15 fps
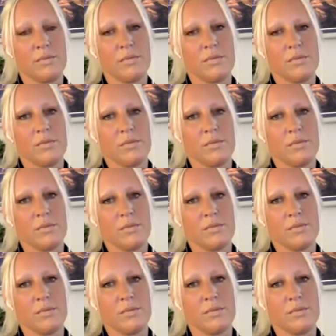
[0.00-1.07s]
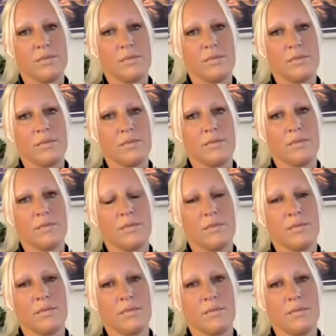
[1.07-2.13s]

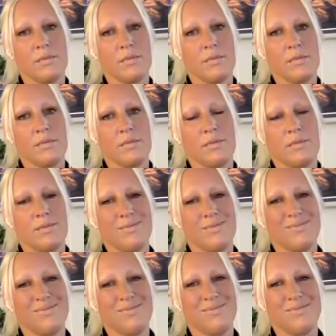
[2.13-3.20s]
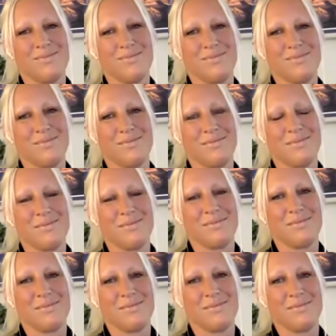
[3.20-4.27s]

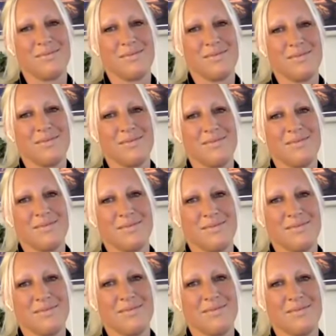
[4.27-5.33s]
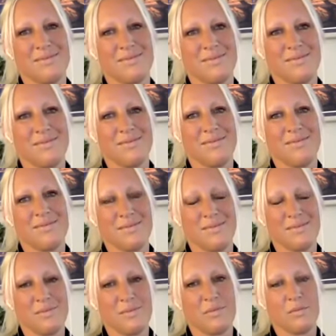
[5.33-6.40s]

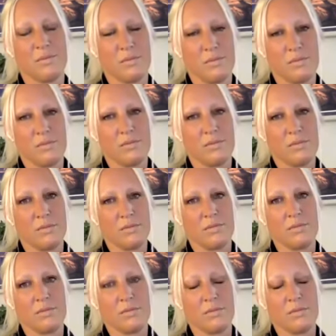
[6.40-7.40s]
No words are spoken by the person on screen.